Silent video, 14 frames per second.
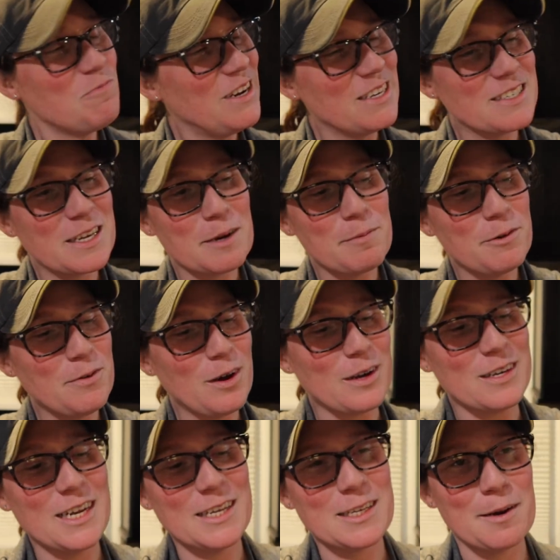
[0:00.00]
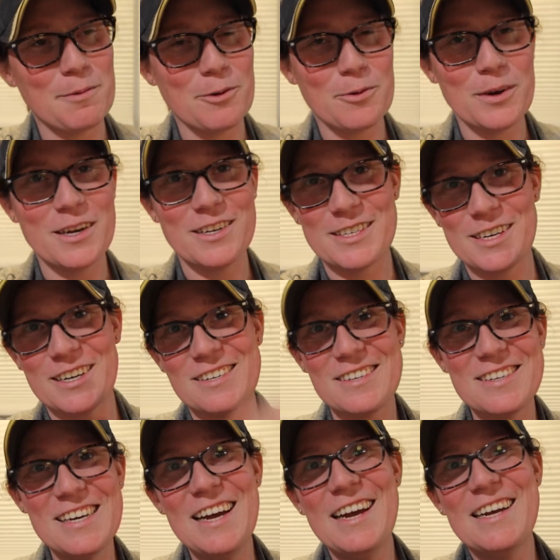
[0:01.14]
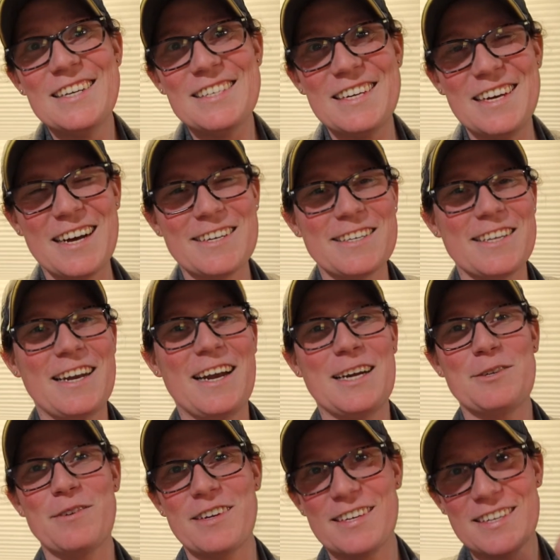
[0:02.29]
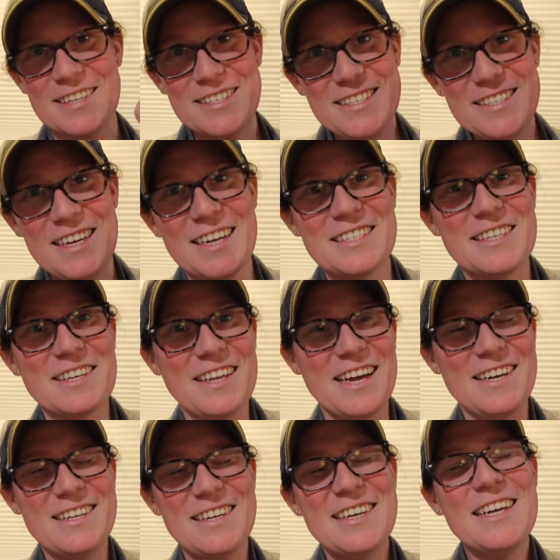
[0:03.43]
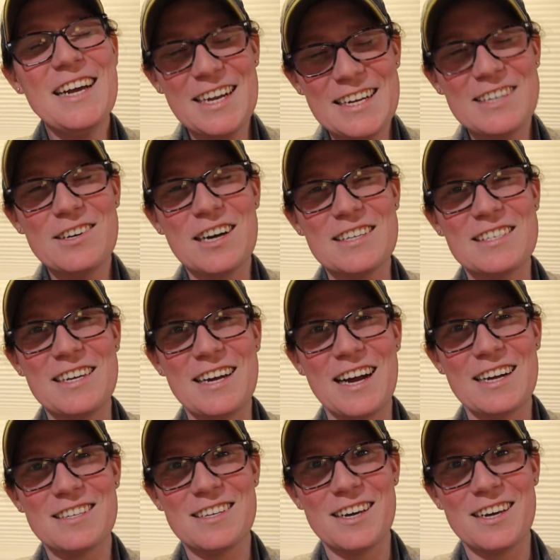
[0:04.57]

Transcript: It's gonna be fun, it's gonna be real. So see you guys on the next one. Until then, I'll see you guys